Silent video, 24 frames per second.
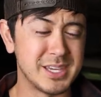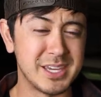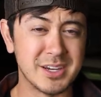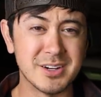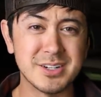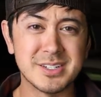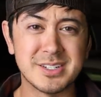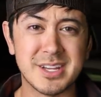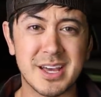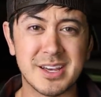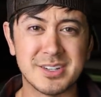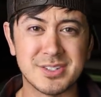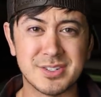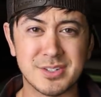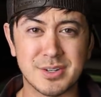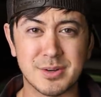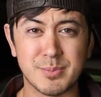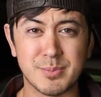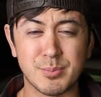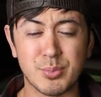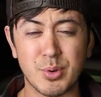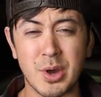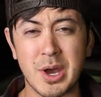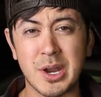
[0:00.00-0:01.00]
gear
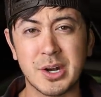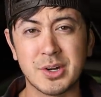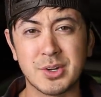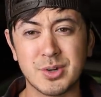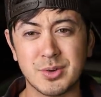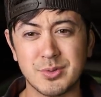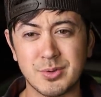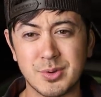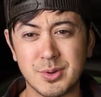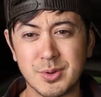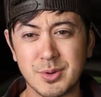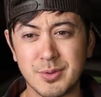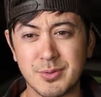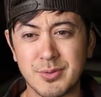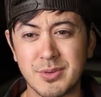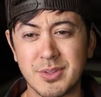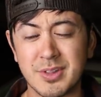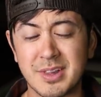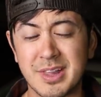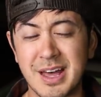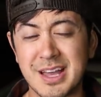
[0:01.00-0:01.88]
tester and product reviewer for the